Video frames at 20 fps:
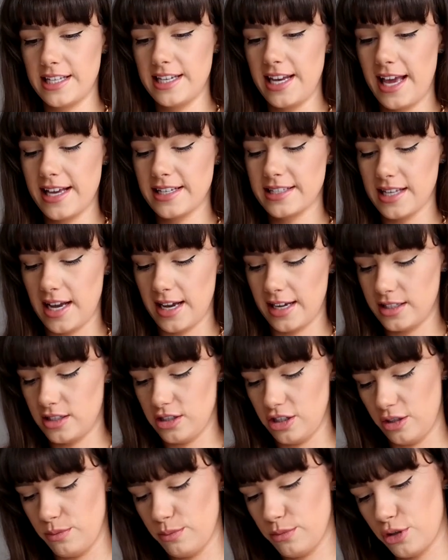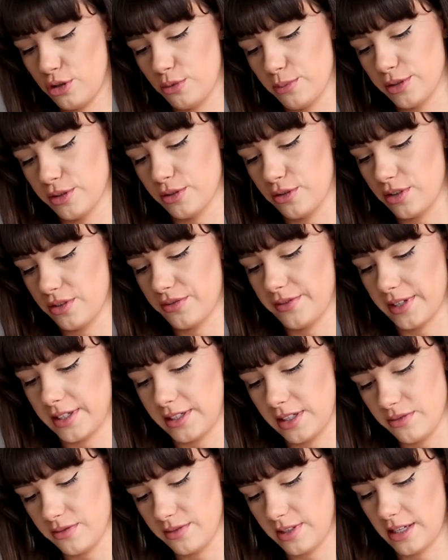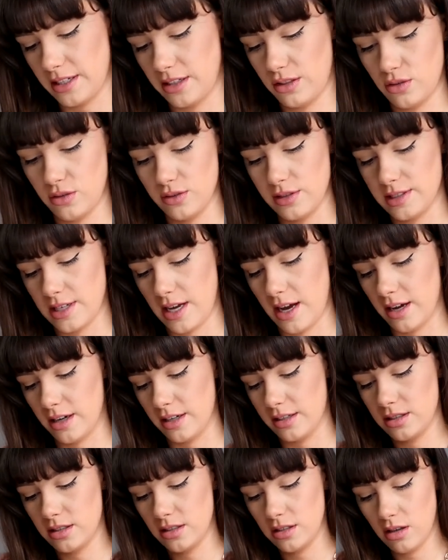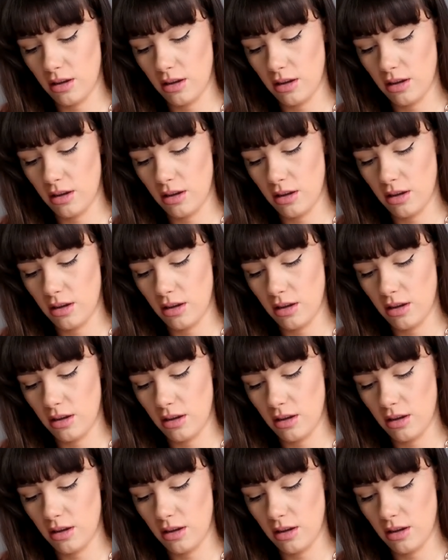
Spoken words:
next item, oh my god, if I can even get it untied.